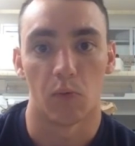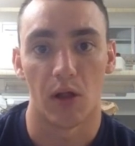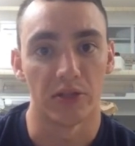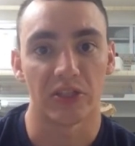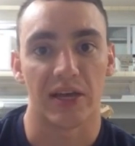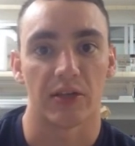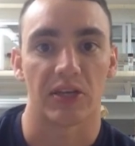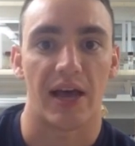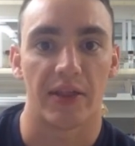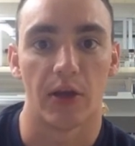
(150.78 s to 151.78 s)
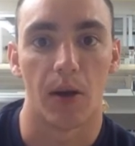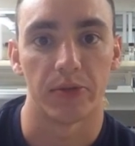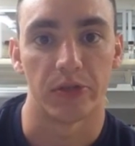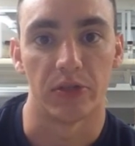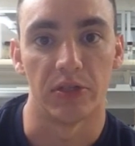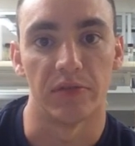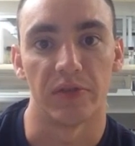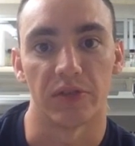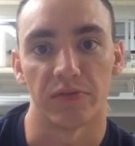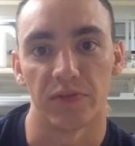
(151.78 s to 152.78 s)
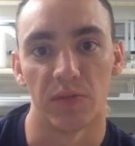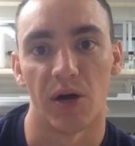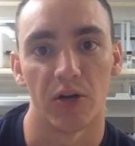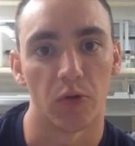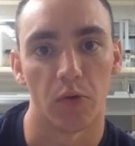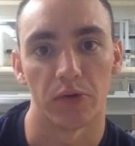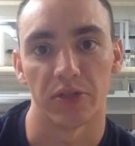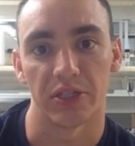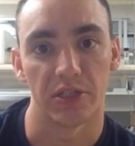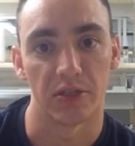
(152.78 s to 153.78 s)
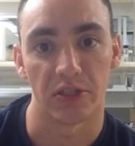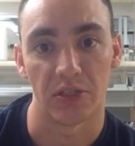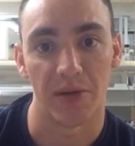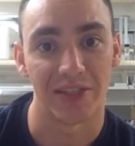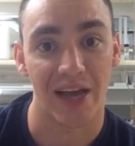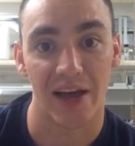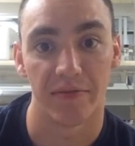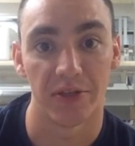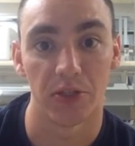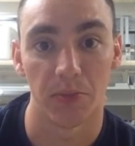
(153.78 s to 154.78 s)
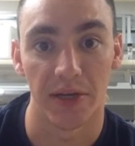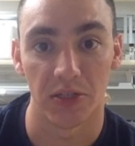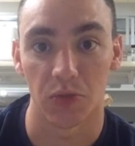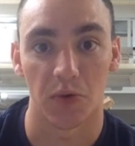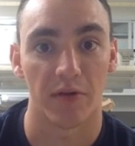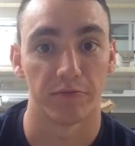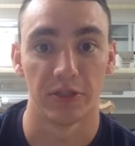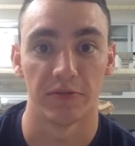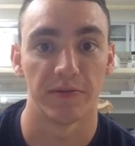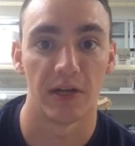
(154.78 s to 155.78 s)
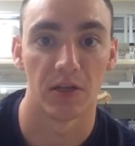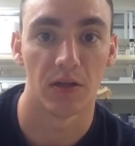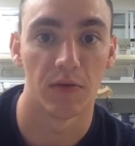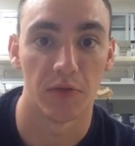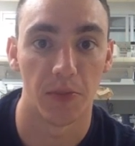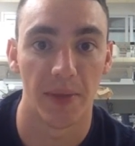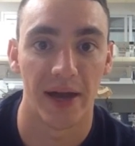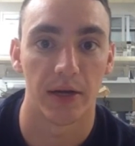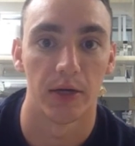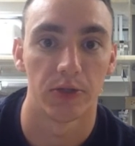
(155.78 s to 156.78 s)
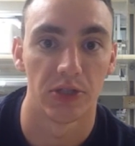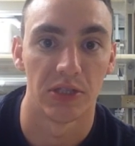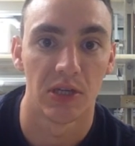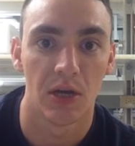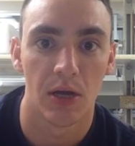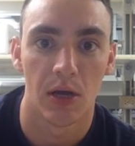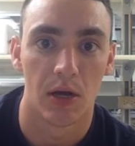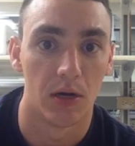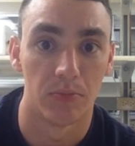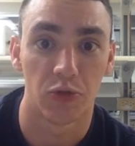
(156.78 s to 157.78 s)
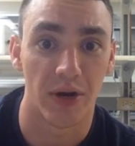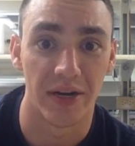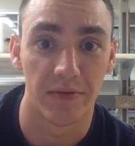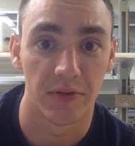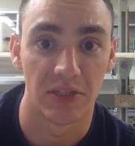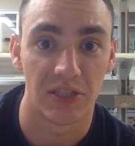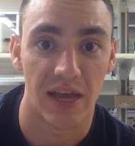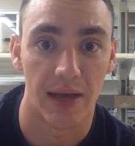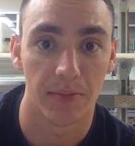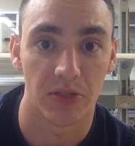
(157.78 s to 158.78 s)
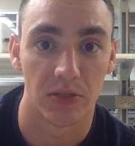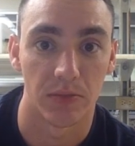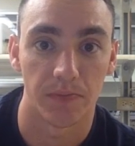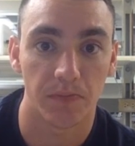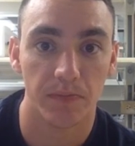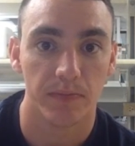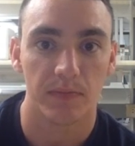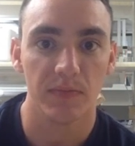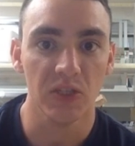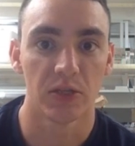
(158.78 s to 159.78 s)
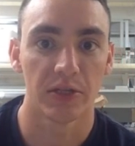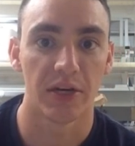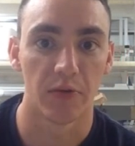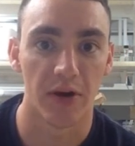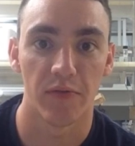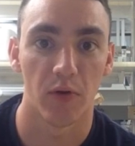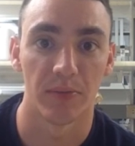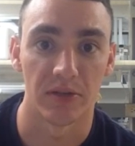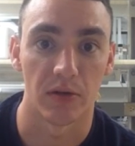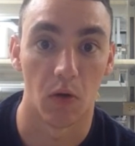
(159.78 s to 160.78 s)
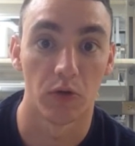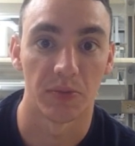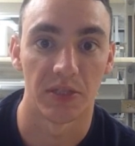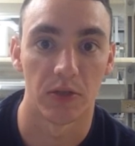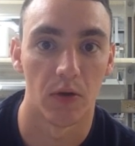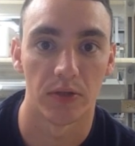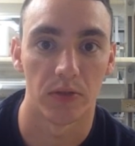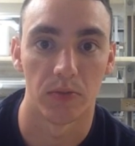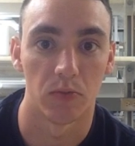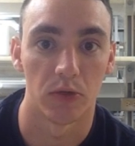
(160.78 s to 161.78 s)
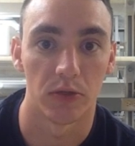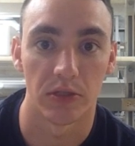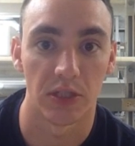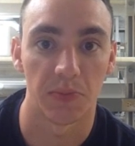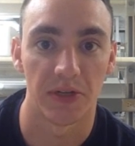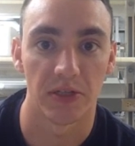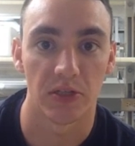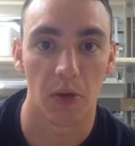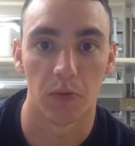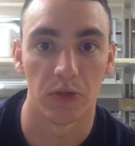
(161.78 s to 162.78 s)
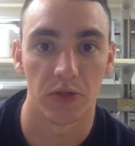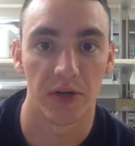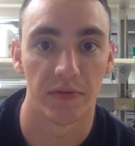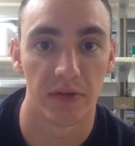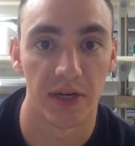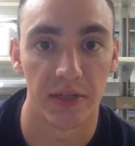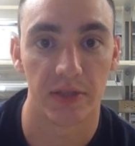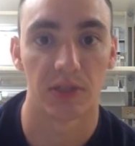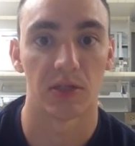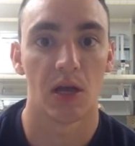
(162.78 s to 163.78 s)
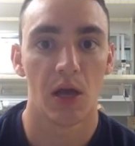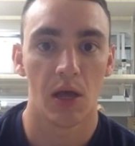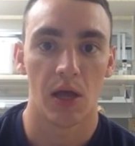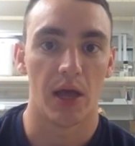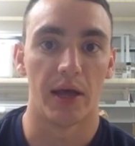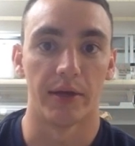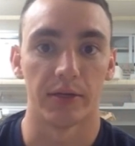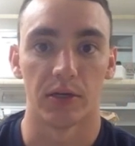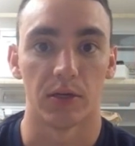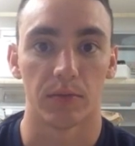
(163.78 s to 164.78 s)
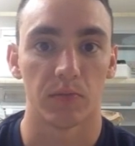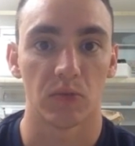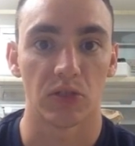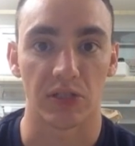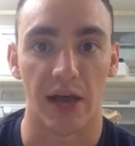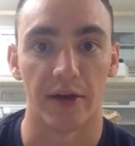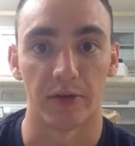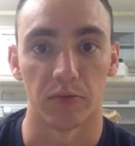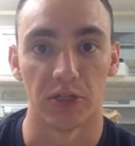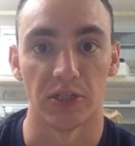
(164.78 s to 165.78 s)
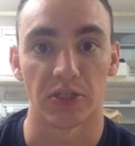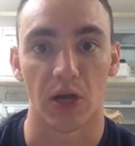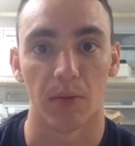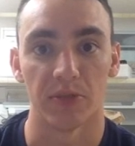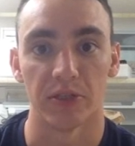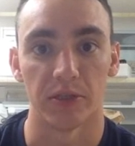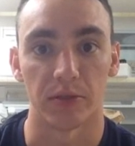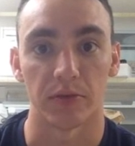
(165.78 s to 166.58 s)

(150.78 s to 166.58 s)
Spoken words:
While in Scouts, I had the opportunity to visit Philmont, Northern Tier, and Sea Base High Adventure bases where I really fell in love with the backcountry. Training for these camps and getting ready for them and ultimately going to them were the experiences I wouldn't trade for anything. And scouting really has taught me